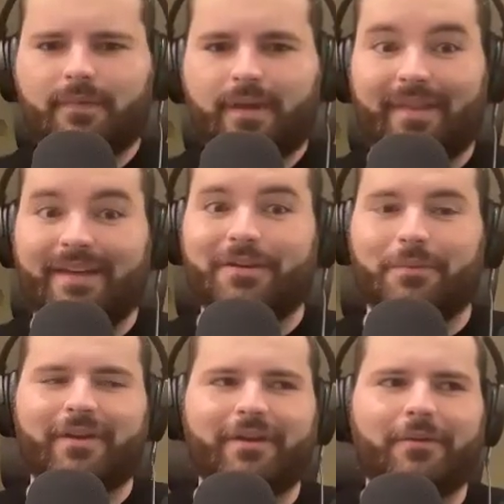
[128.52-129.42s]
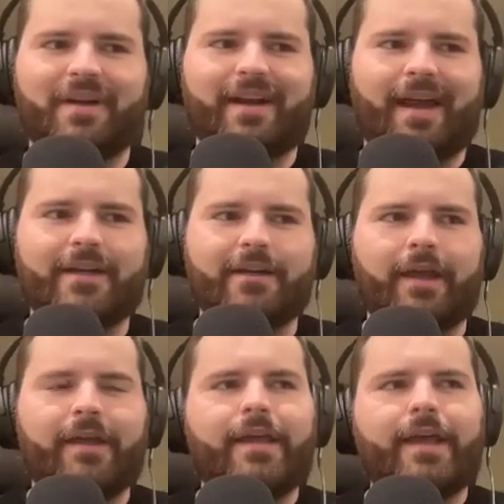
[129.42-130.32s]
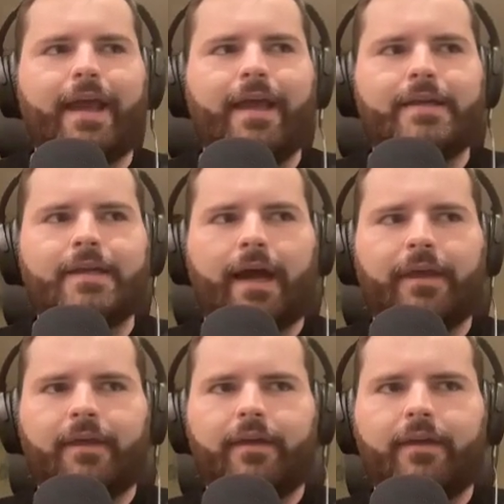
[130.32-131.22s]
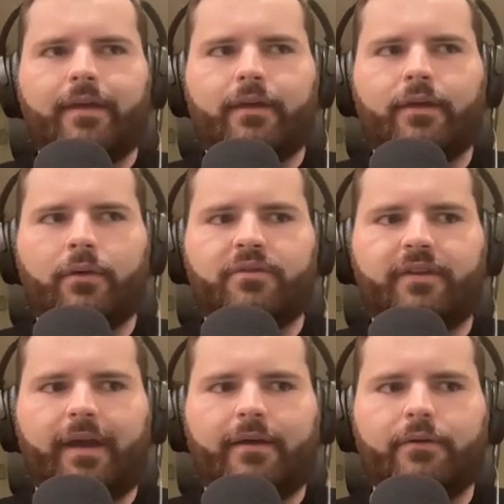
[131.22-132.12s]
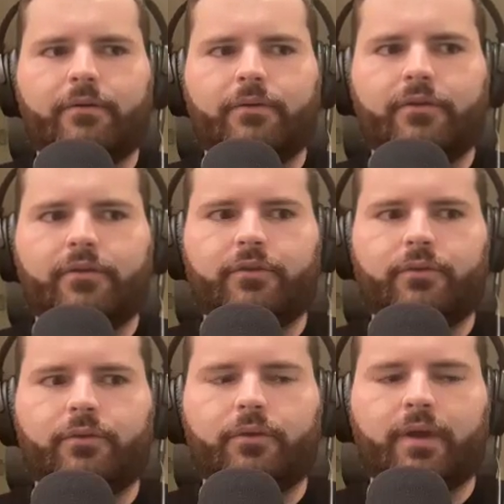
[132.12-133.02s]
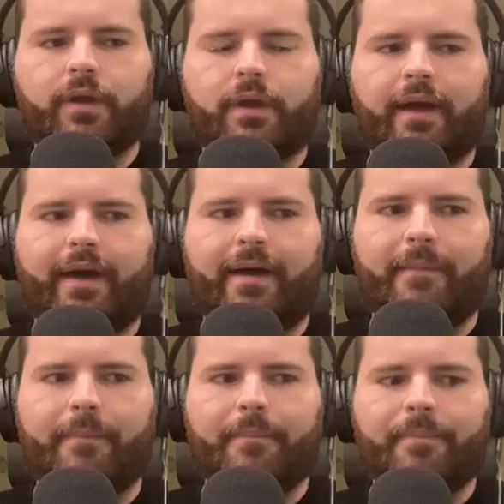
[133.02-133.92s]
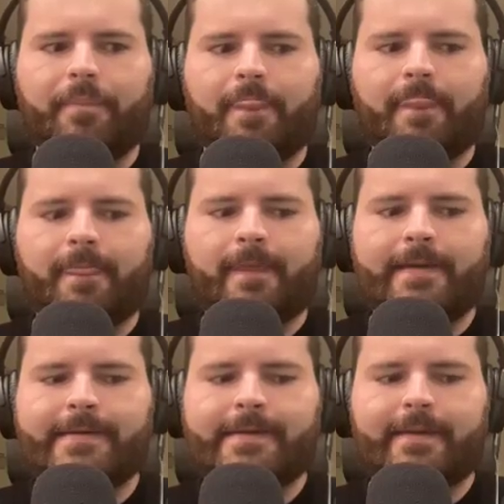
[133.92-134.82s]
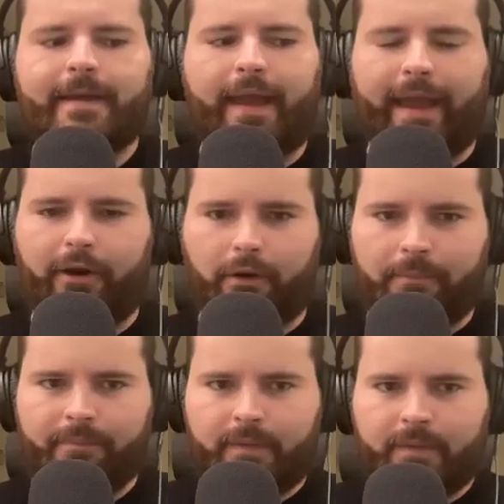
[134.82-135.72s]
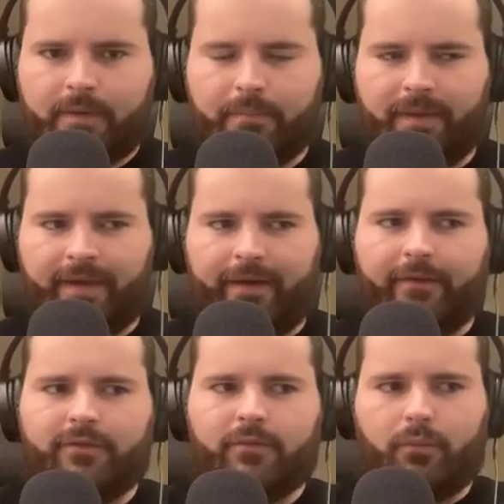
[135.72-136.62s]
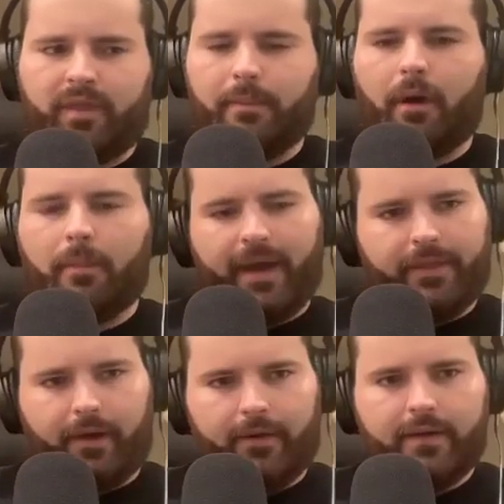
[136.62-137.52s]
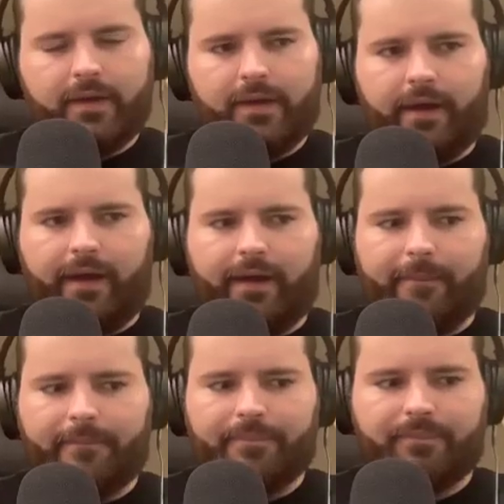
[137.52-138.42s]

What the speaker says: That's a really good question, actually. And I think it goes down to um, air because with a ball python, um,